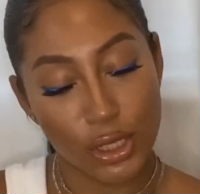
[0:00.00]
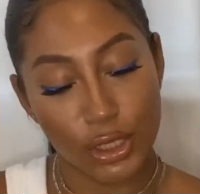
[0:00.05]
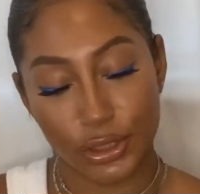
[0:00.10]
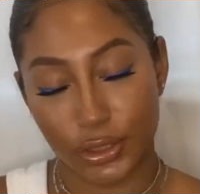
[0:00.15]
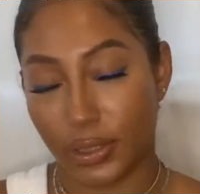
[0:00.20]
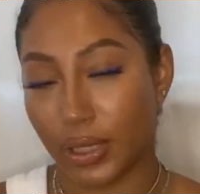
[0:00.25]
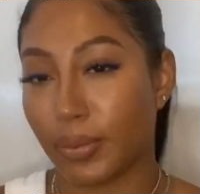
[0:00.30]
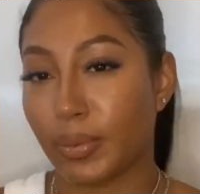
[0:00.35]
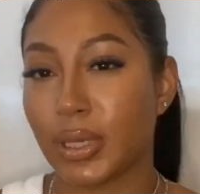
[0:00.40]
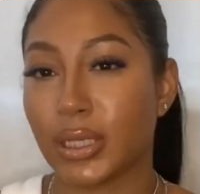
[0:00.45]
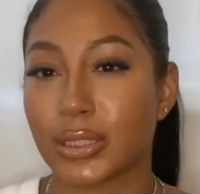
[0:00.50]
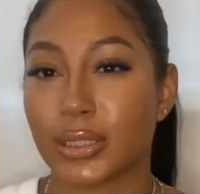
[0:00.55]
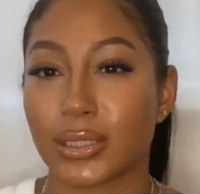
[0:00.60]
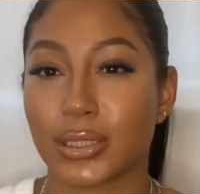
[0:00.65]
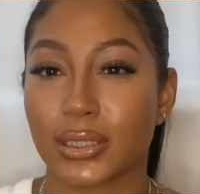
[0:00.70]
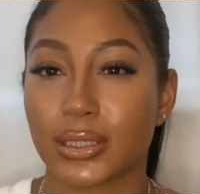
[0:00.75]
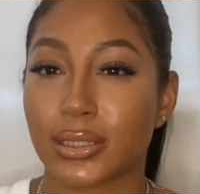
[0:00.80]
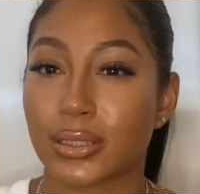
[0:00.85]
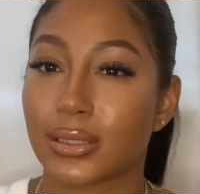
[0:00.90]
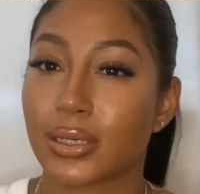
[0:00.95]
So that means
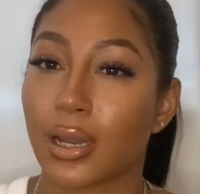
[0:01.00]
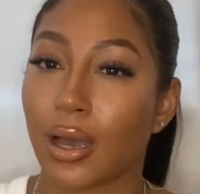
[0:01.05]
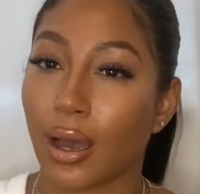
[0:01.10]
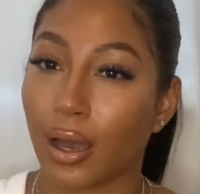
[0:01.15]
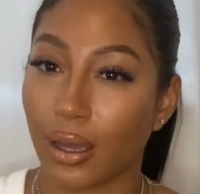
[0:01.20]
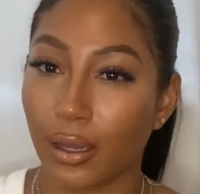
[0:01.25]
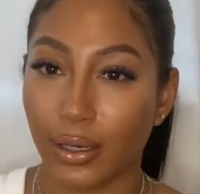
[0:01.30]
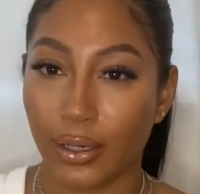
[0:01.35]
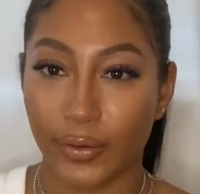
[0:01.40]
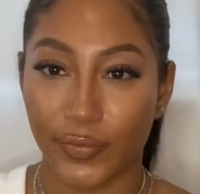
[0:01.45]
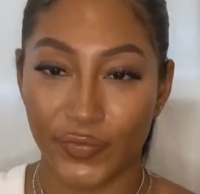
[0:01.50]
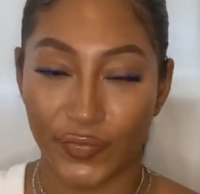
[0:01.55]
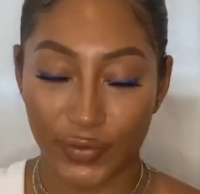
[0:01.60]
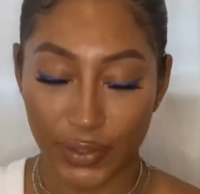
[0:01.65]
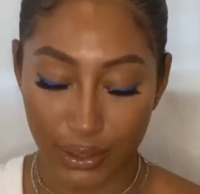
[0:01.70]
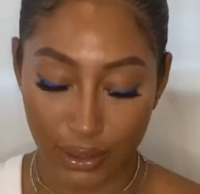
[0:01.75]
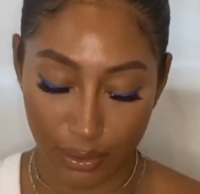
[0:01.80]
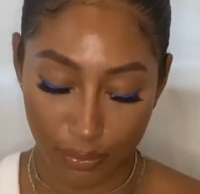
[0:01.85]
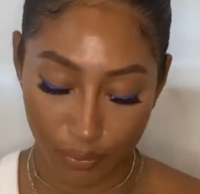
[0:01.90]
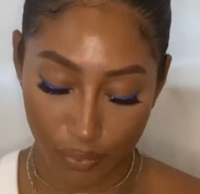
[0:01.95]
this is not a
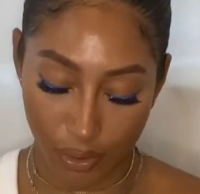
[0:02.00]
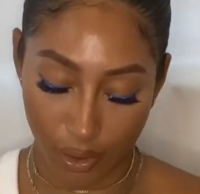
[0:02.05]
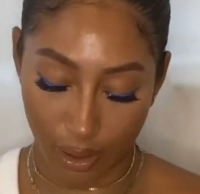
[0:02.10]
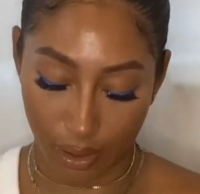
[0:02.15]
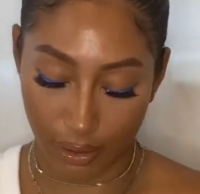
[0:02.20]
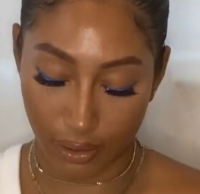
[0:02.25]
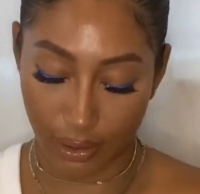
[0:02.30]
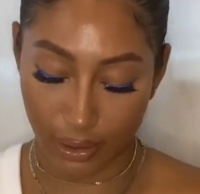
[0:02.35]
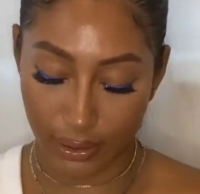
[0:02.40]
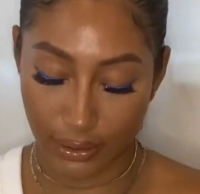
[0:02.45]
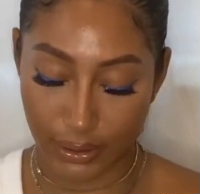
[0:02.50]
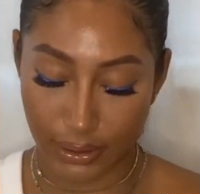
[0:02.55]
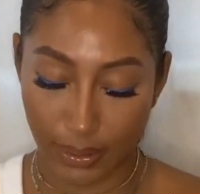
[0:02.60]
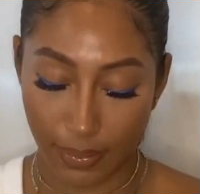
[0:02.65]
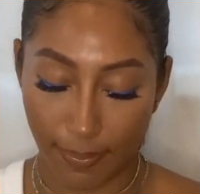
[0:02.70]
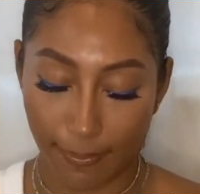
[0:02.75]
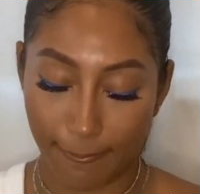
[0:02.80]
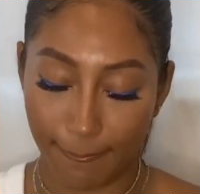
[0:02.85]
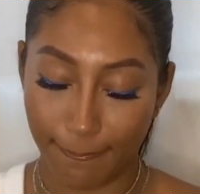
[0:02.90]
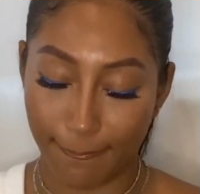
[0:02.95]
vegan product,
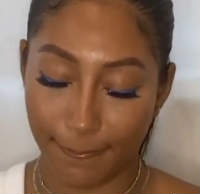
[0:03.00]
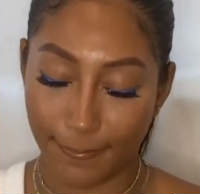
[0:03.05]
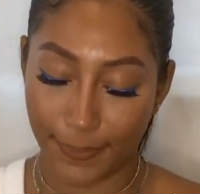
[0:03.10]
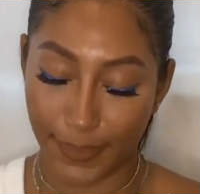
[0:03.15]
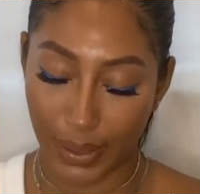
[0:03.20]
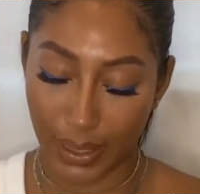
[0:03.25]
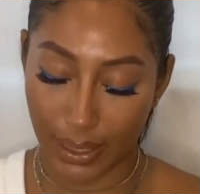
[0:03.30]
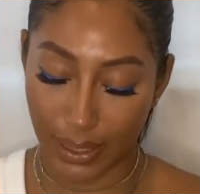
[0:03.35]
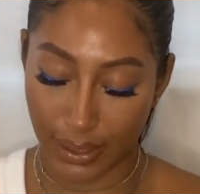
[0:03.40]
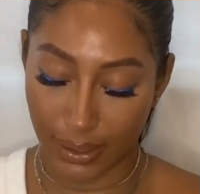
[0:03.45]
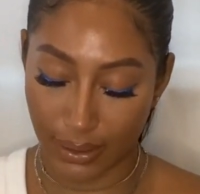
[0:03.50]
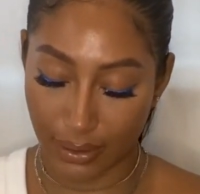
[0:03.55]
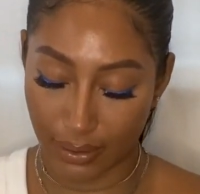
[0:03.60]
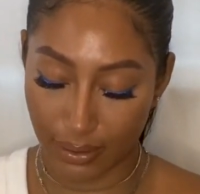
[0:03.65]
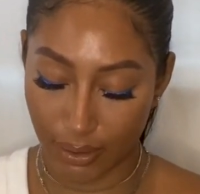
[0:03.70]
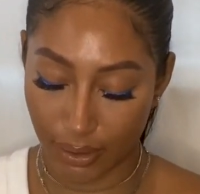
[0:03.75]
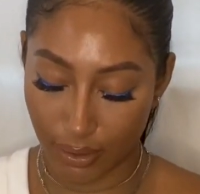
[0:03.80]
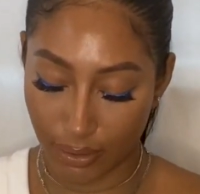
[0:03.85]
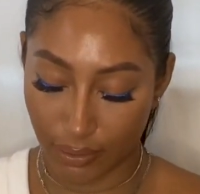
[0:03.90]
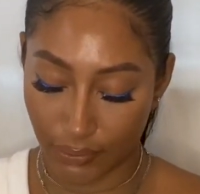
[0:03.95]
but
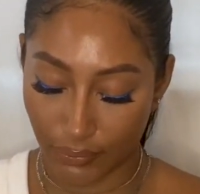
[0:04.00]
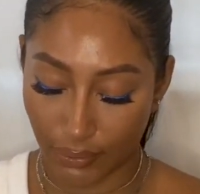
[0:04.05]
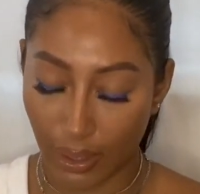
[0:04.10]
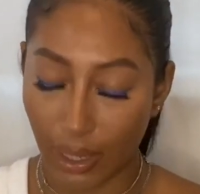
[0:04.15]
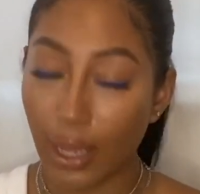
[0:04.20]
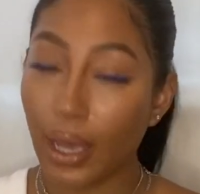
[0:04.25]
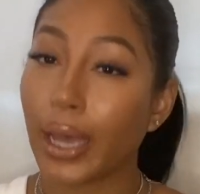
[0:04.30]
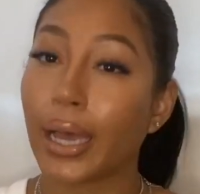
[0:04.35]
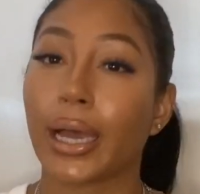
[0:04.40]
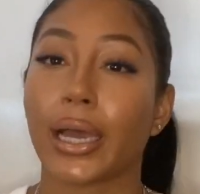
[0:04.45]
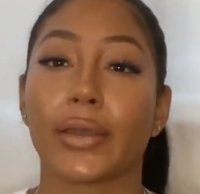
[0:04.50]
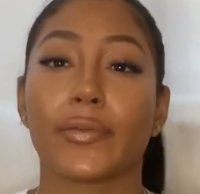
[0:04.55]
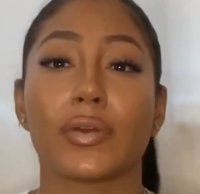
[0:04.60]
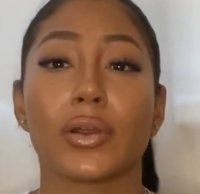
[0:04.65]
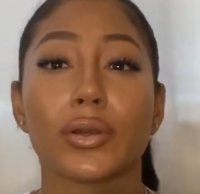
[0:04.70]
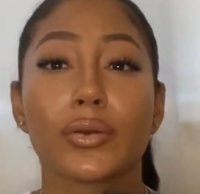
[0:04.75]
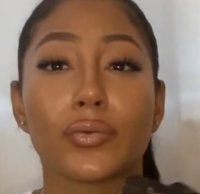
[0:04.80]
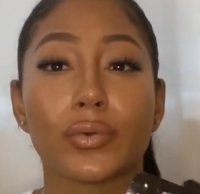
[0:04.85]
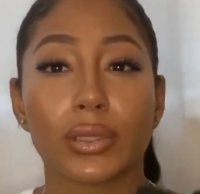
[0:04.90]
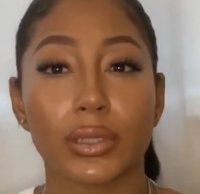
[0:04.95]
I've
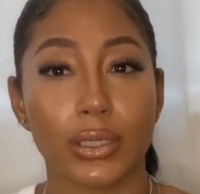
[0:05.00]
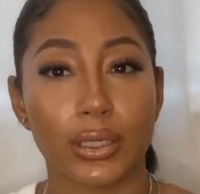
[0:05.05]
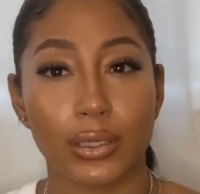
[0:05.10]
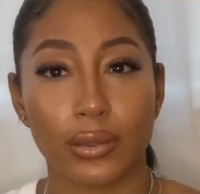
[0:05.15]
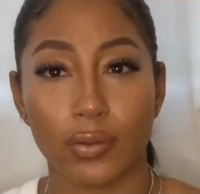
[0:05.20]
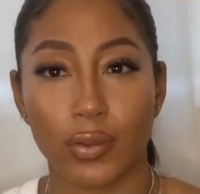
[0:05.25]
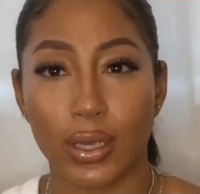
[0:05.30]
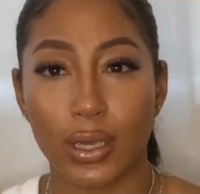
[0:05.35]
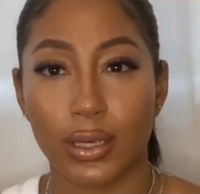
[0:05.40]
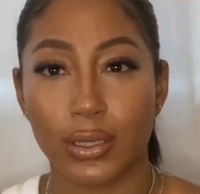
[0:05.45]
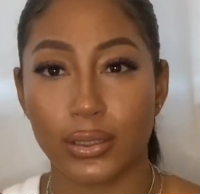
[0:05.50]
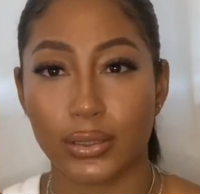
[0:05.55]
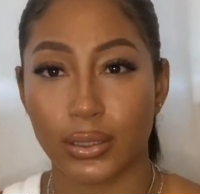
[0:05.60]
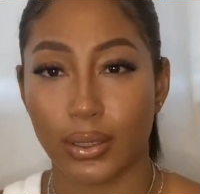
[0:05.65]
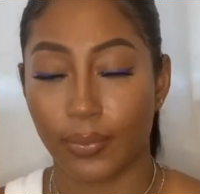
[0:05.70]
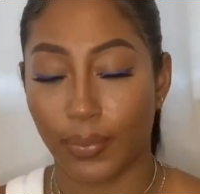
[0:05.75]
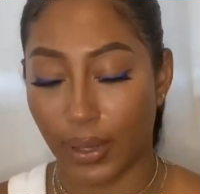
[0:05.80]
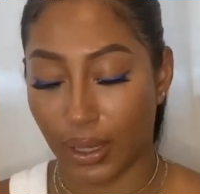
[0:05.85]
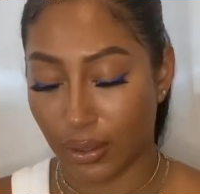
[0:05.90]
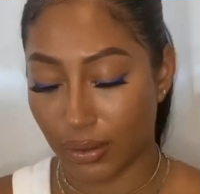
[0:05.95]
heard really good things
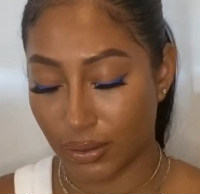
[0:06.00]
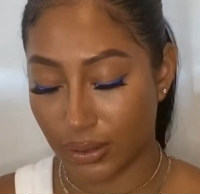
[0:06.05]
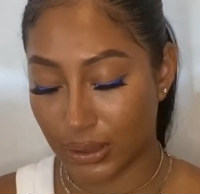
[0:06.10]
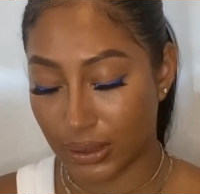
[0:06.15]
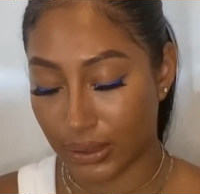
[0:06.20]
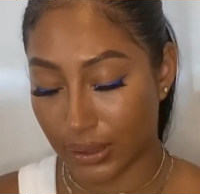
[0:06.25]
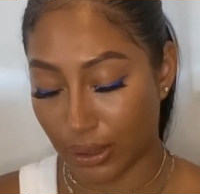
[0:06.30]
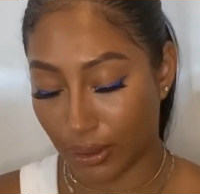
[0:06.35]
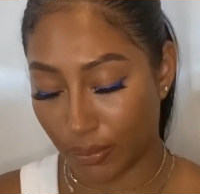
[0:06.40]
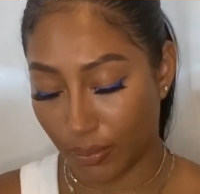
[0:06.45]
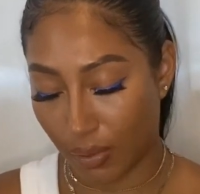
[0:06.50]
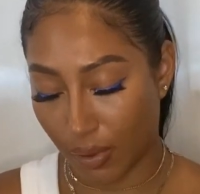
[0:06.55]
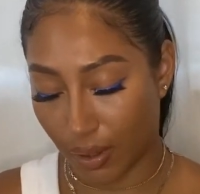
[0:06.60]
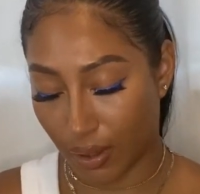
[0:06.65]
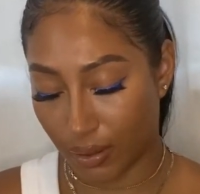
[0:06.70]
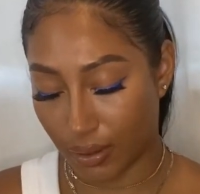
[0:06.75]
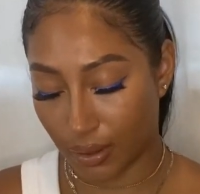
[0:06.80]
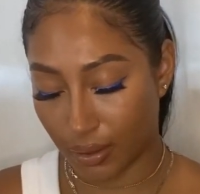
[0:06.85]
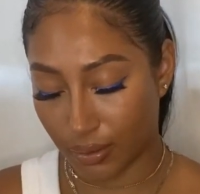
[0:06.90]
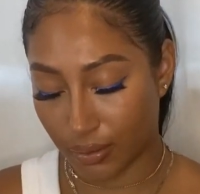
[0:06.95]
about snail
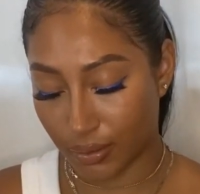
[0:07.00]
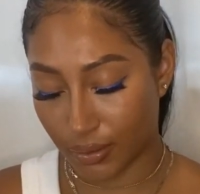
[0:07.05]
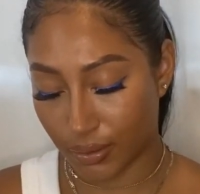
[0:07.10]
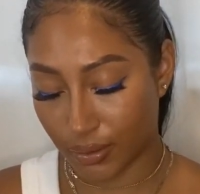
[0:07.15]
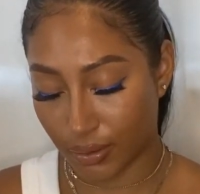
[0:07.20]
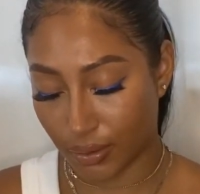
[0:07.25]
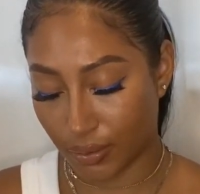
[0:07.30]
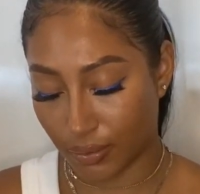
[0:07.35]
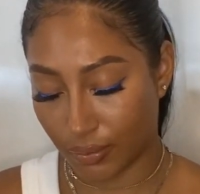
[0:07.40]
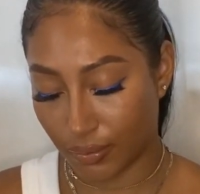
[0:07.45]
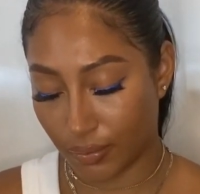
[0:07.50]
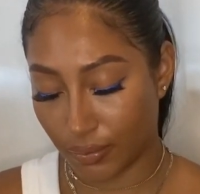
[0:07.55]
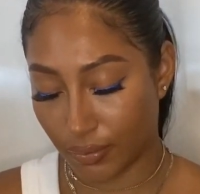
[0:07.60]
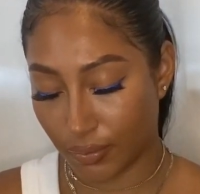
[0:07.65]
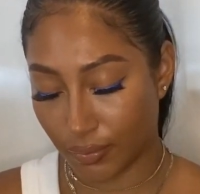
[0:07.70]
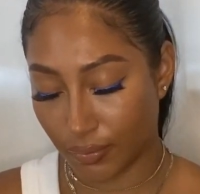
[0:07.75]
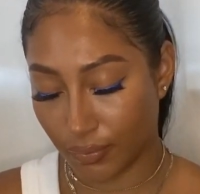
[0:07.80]
products, so